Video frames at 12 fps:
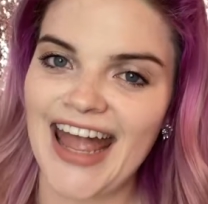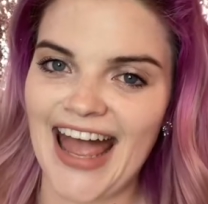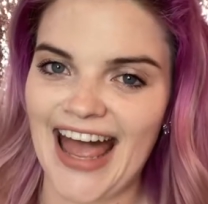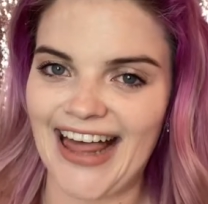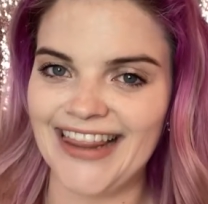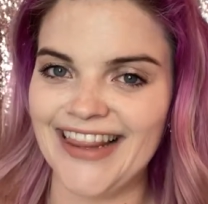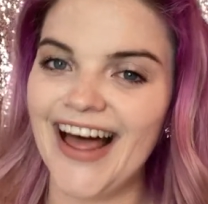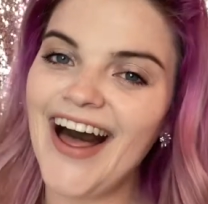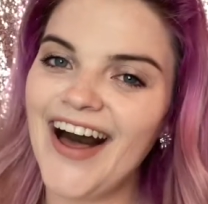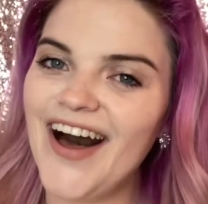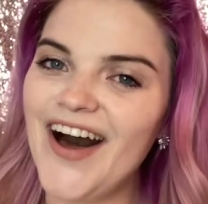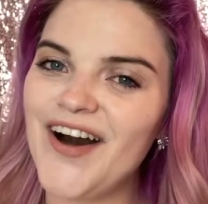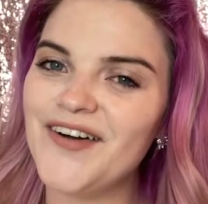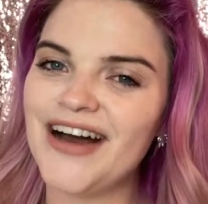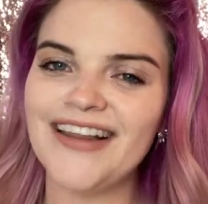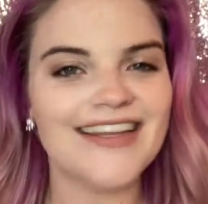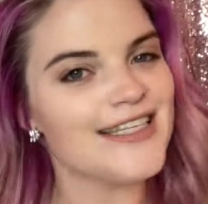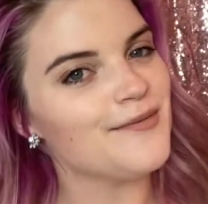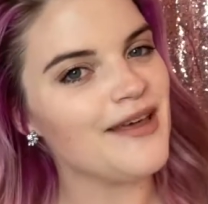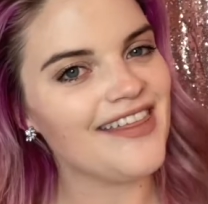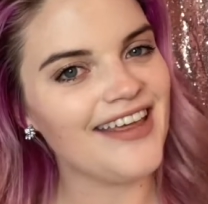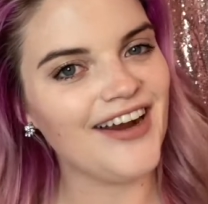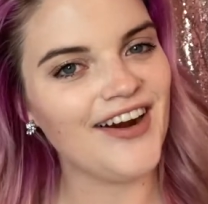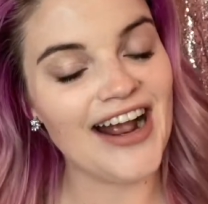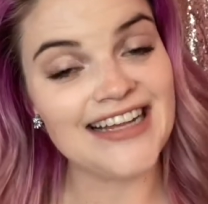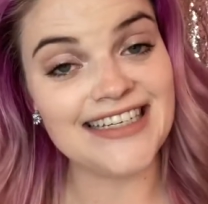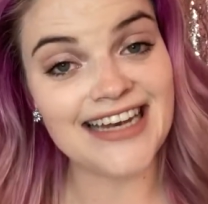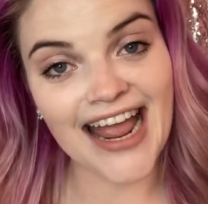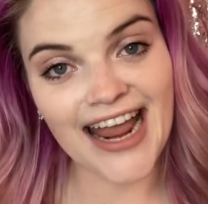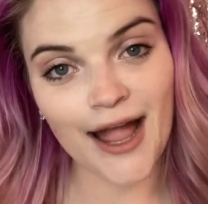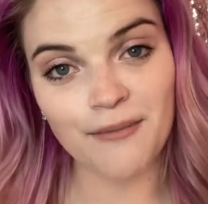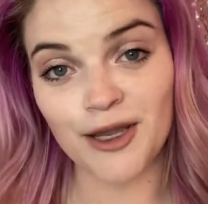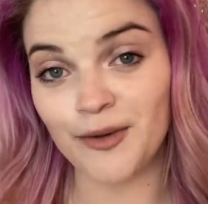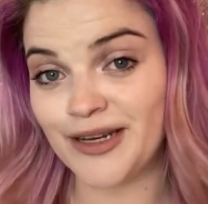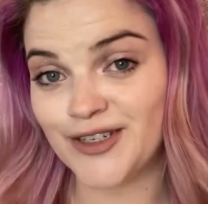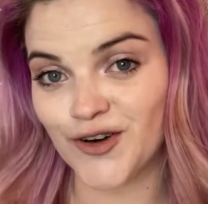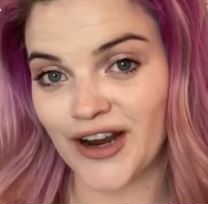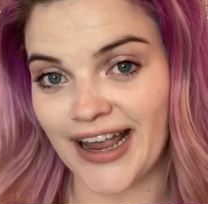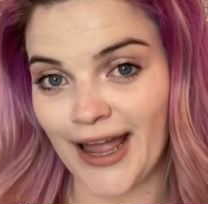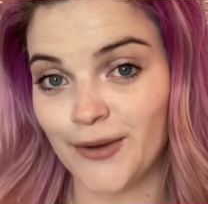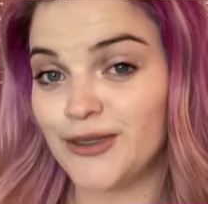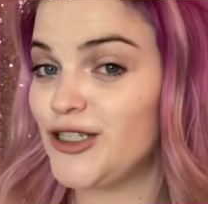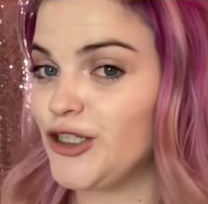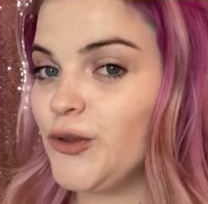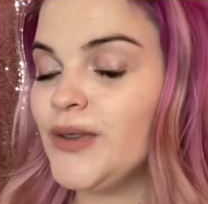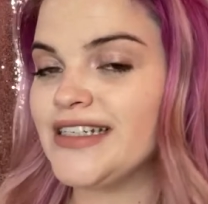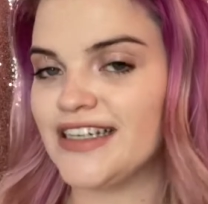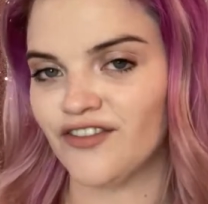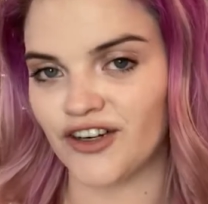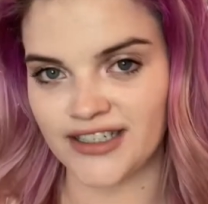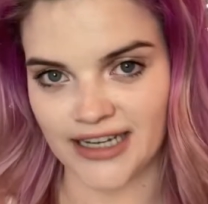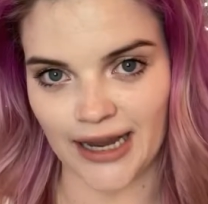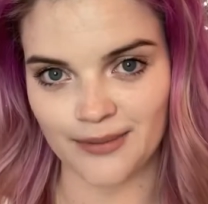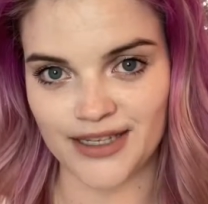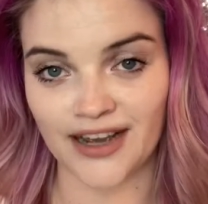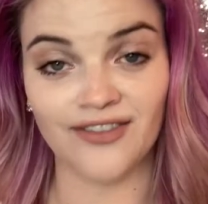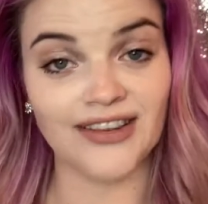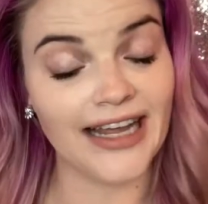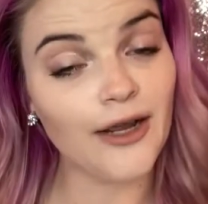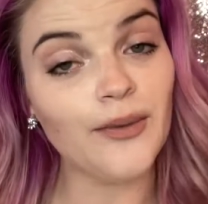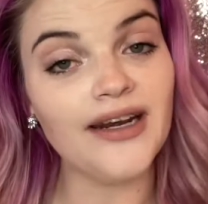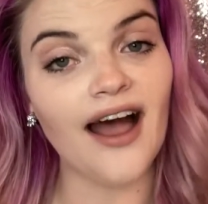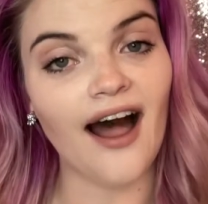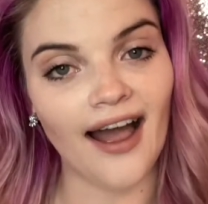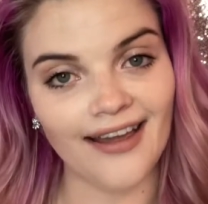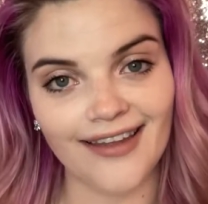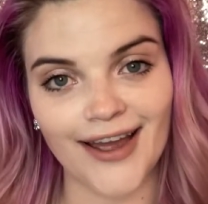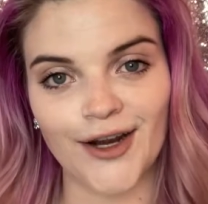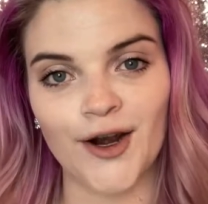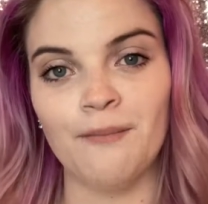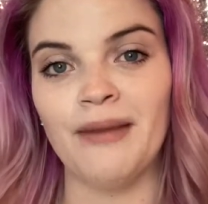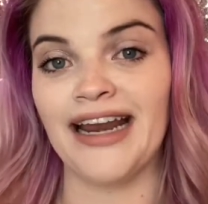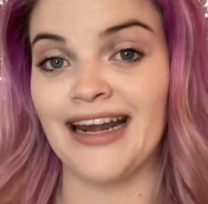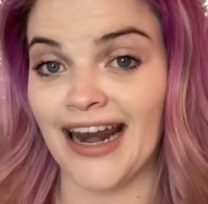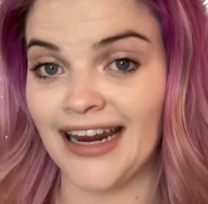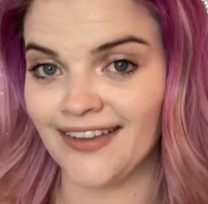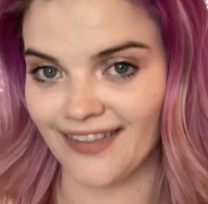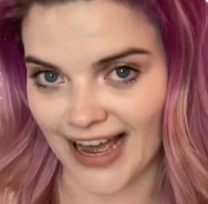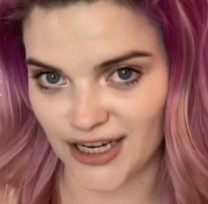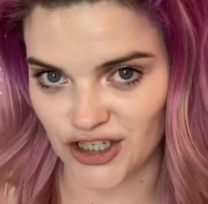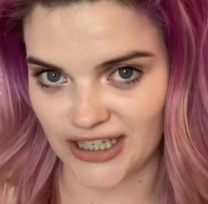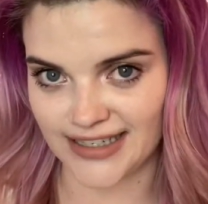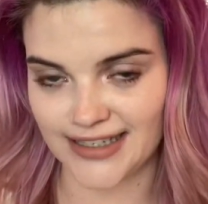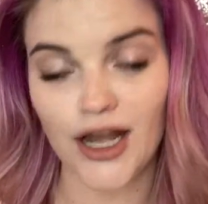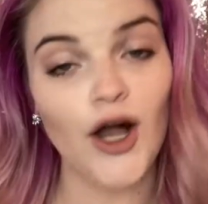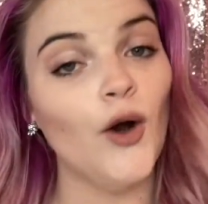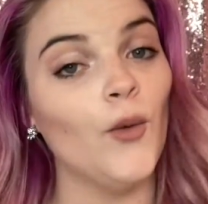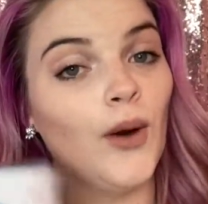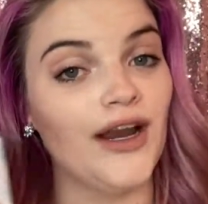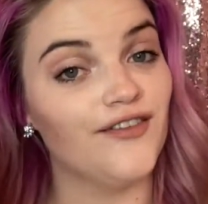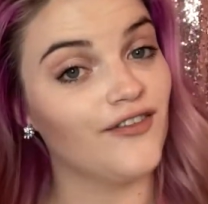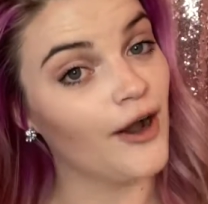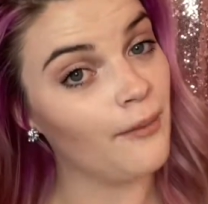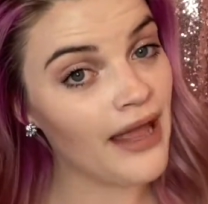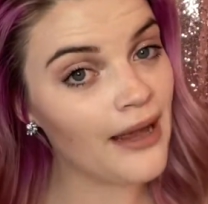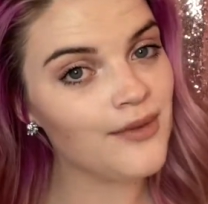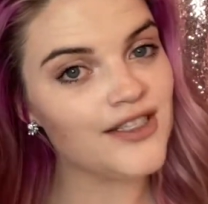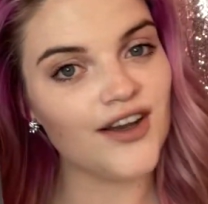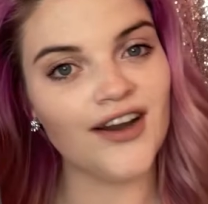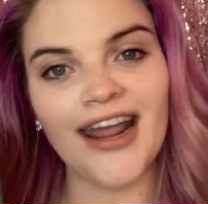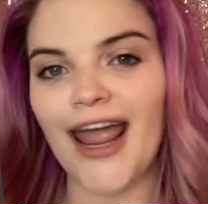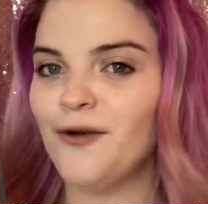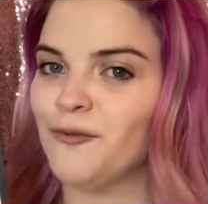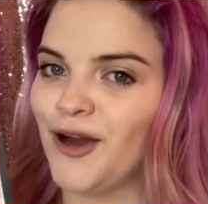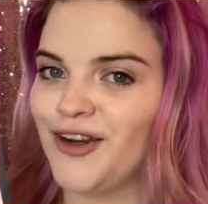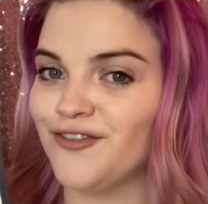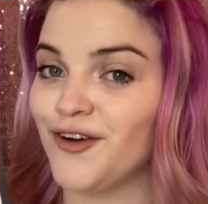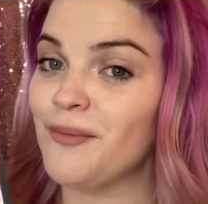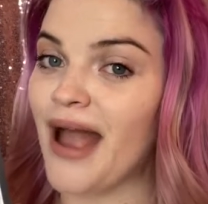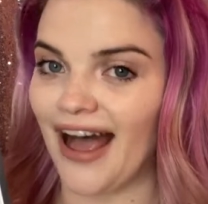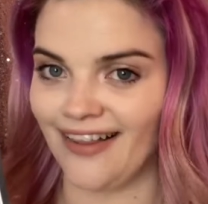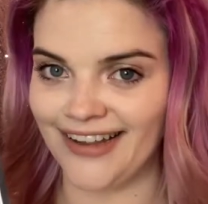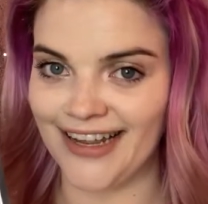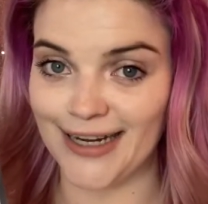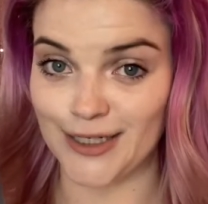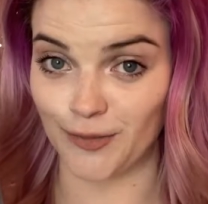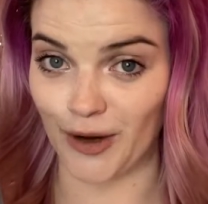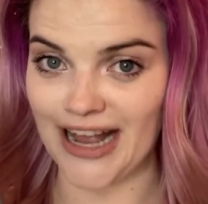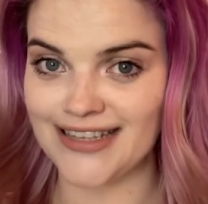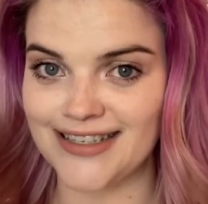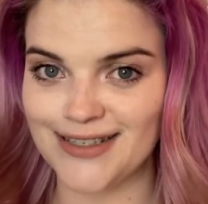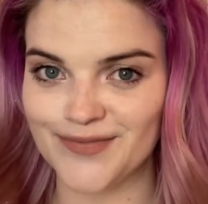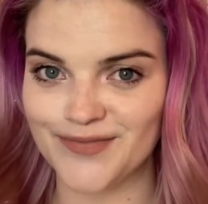Hello, Elizabeth here, and today I'm going to be trying out 2 different types of liquid eyeliner magnetic lashes, one from Amazon and one from AliExpress.